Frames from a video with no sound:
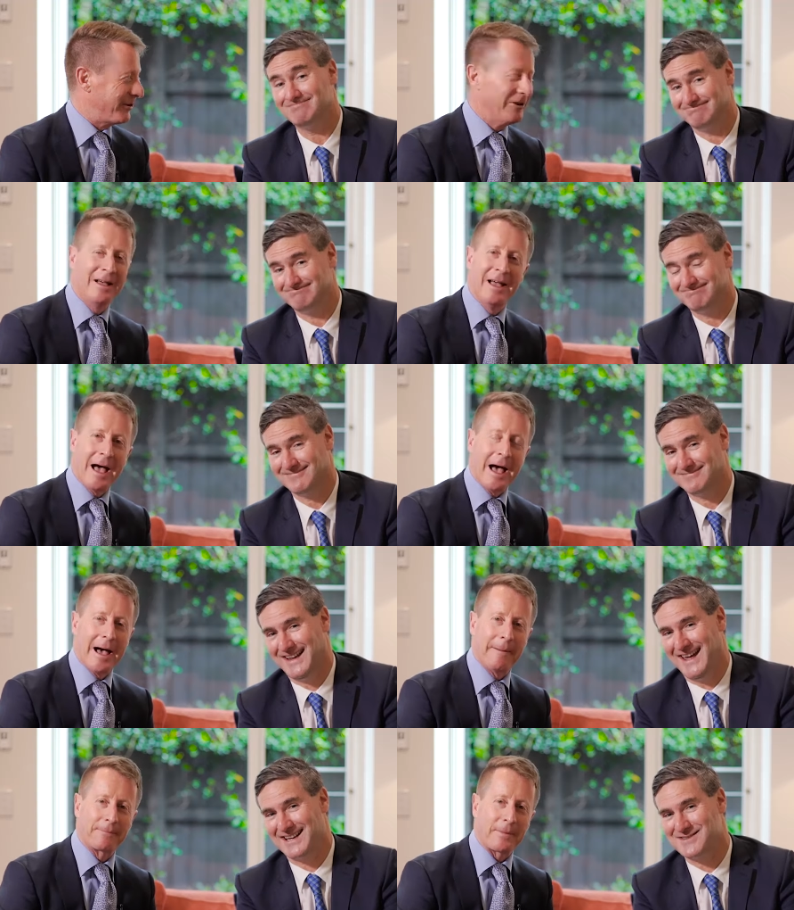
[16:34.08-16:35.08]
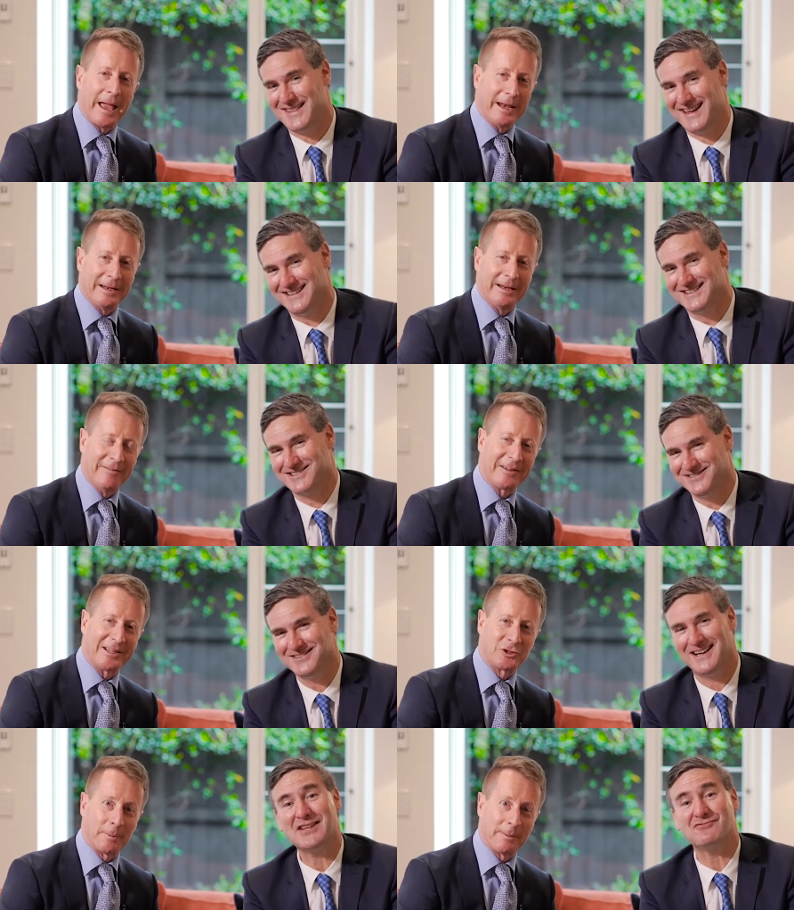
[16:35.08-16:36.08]
Speaker 1: of you um, and never
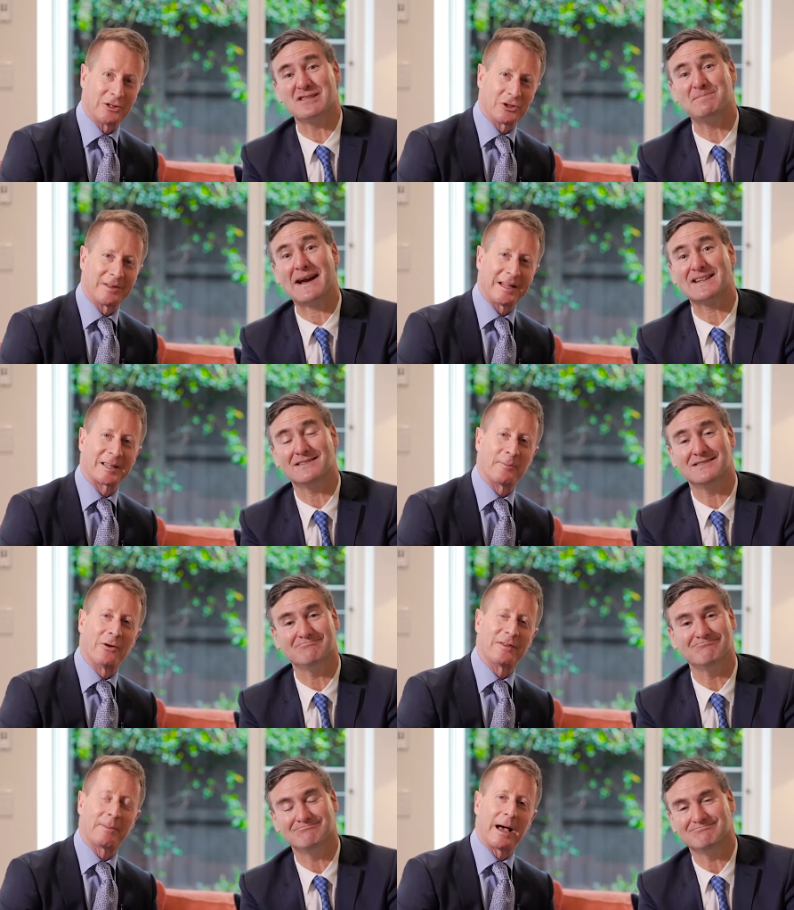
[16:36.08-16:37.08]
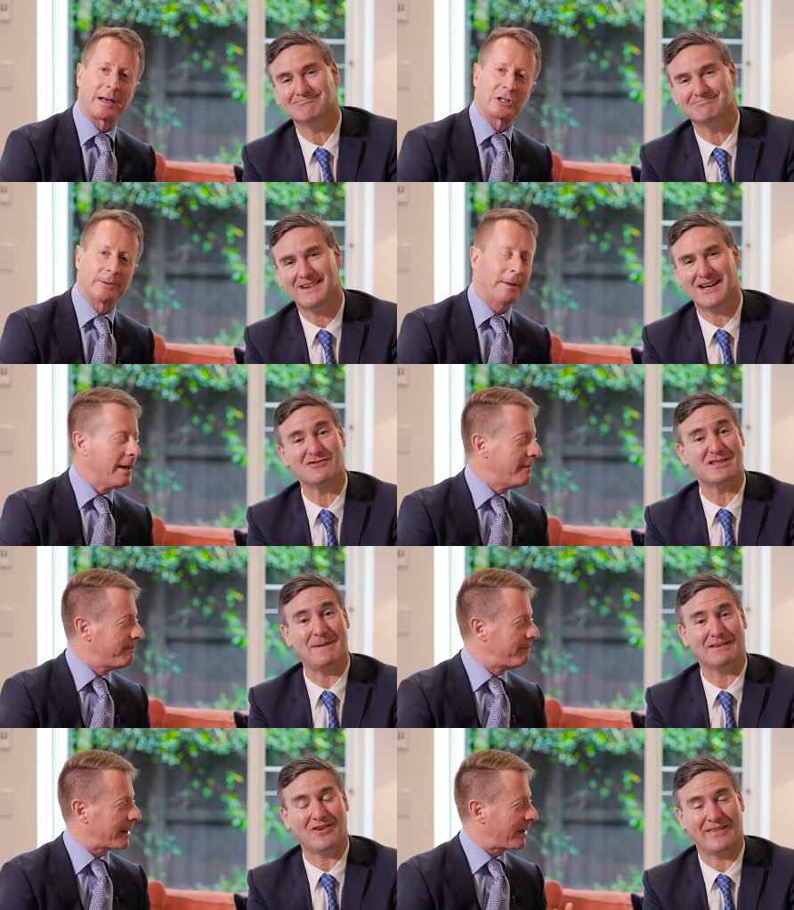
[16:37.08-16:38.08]
get your That's permission. Respect. That's the perfect partnership. That's
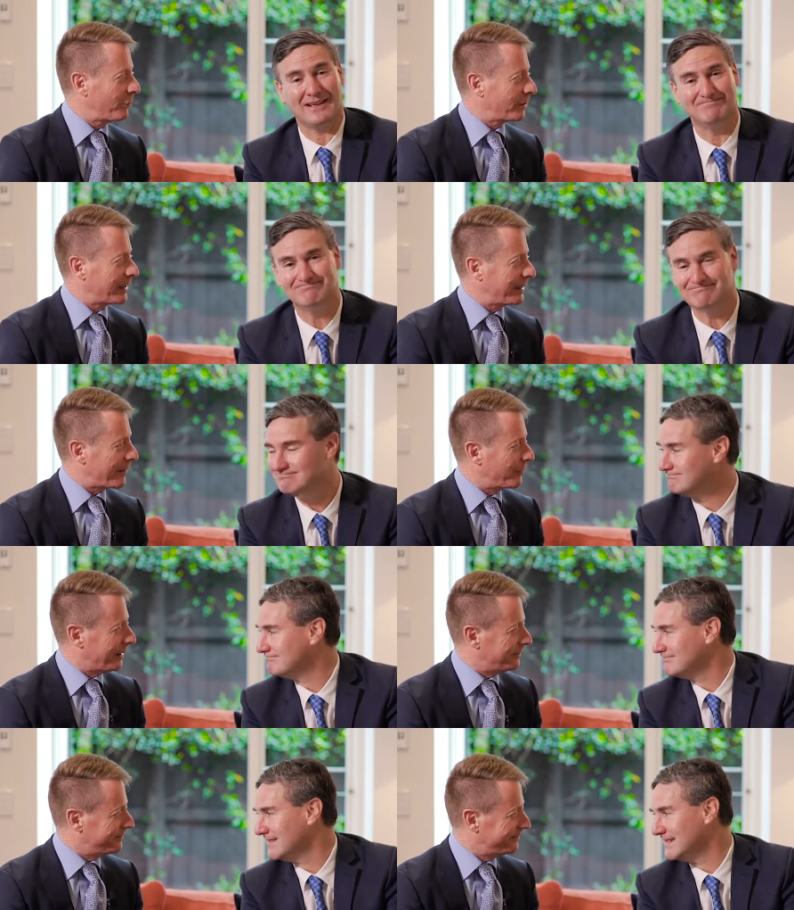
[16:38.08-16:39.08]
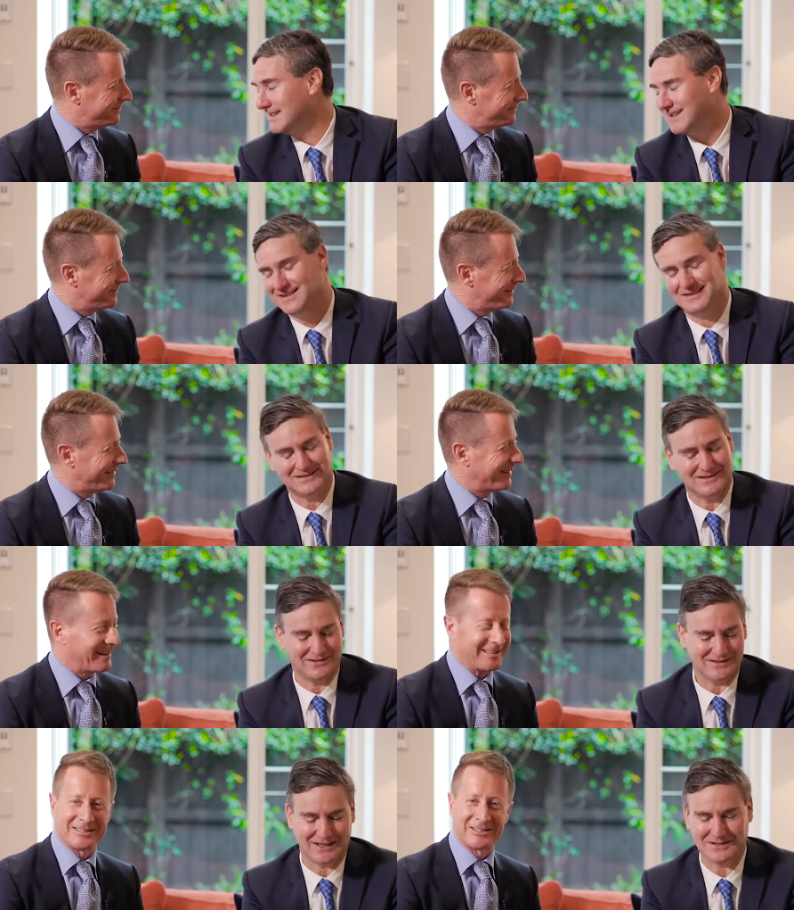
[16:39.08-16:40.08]
respect. But I've ordered another one. Oh.
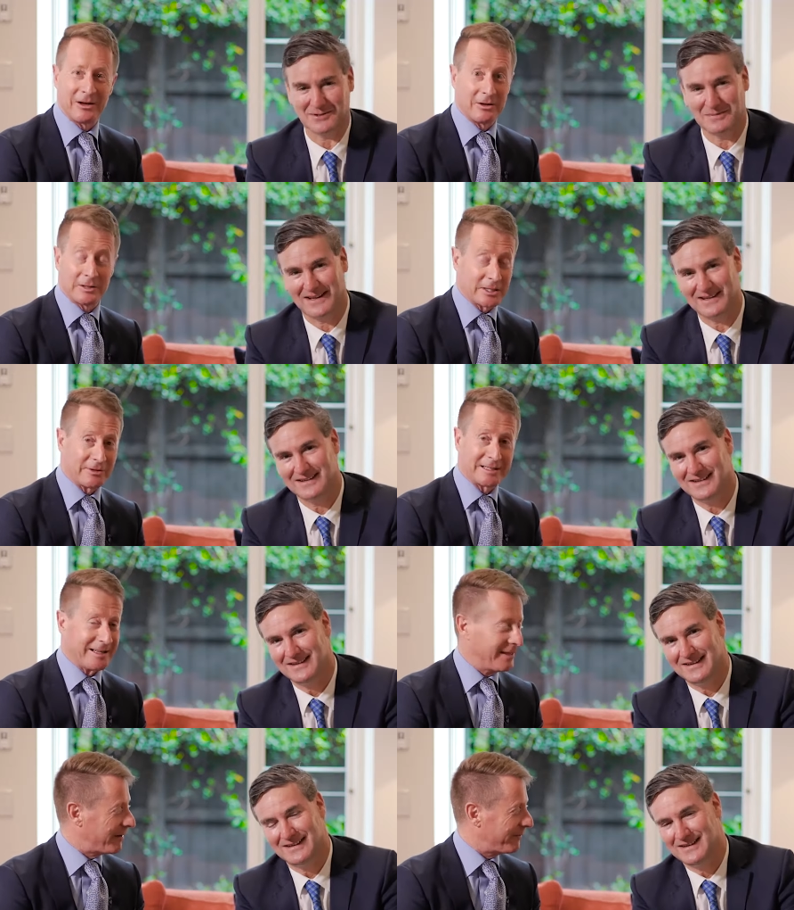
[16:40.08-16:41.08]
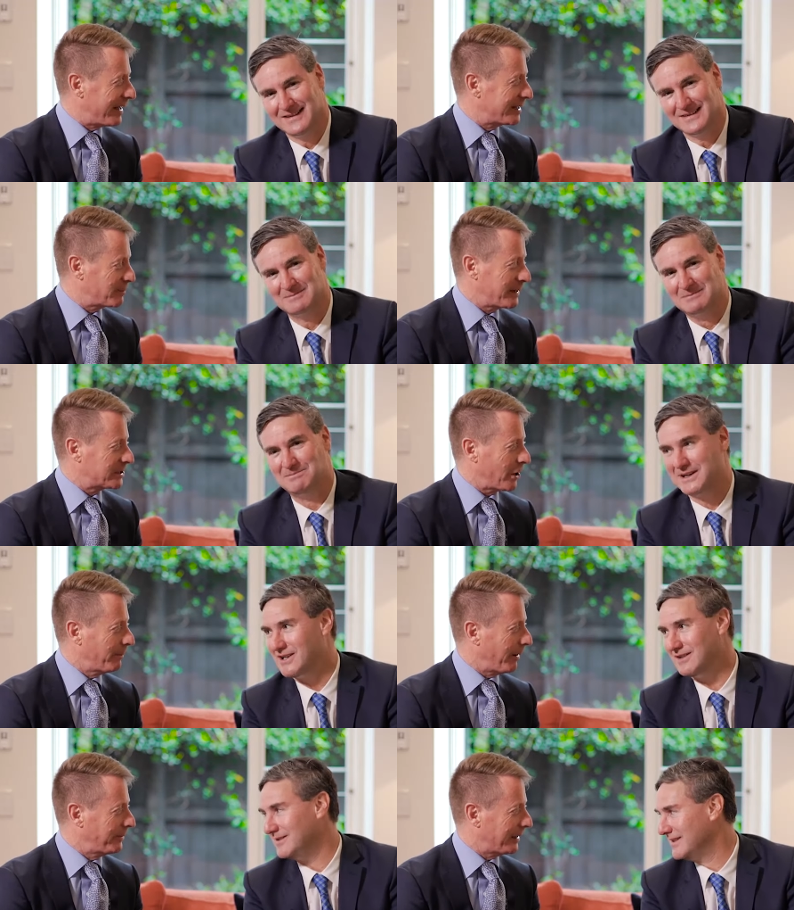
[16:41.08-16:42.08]
So, no, seriously, that van has been so
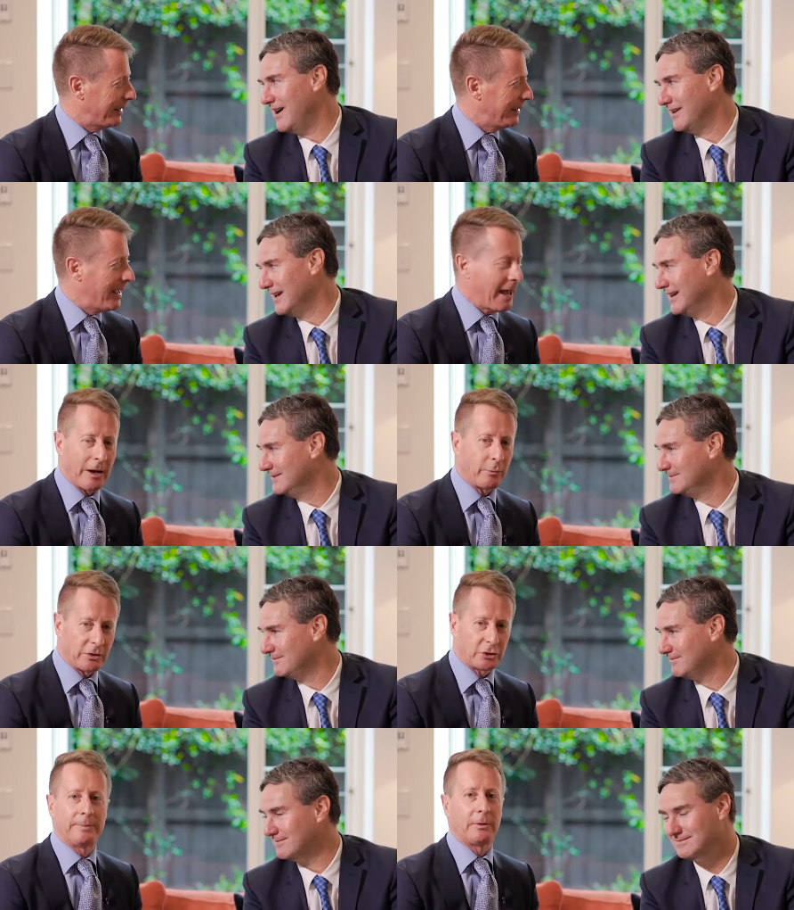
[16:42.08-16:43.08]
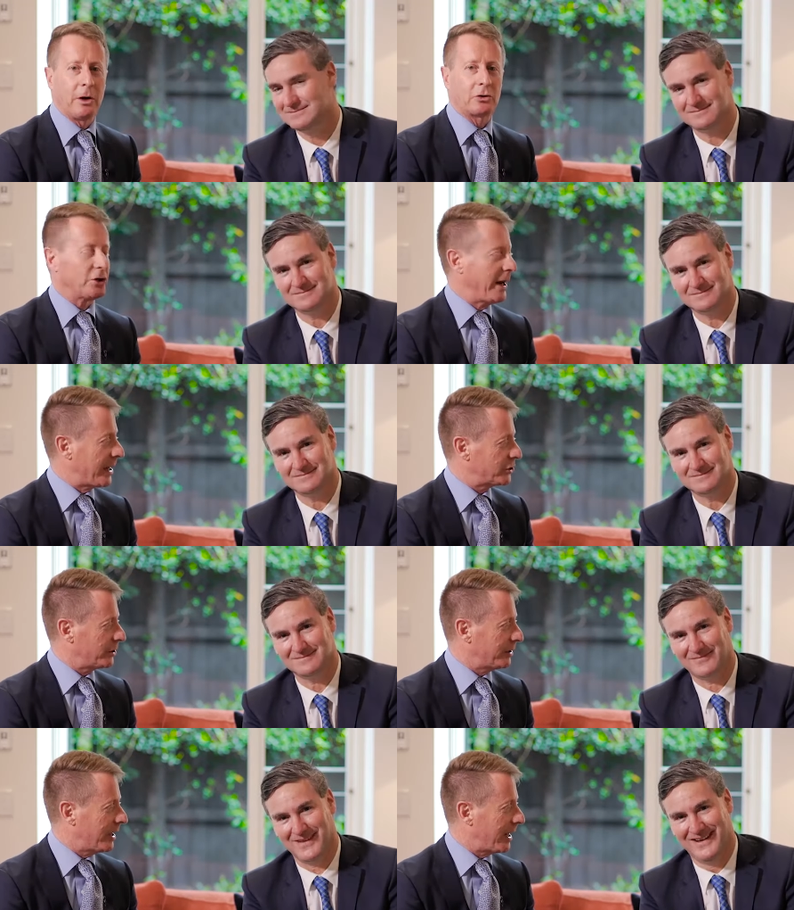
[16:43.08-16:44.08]
popular. Oh, yeah. And with triple auction action,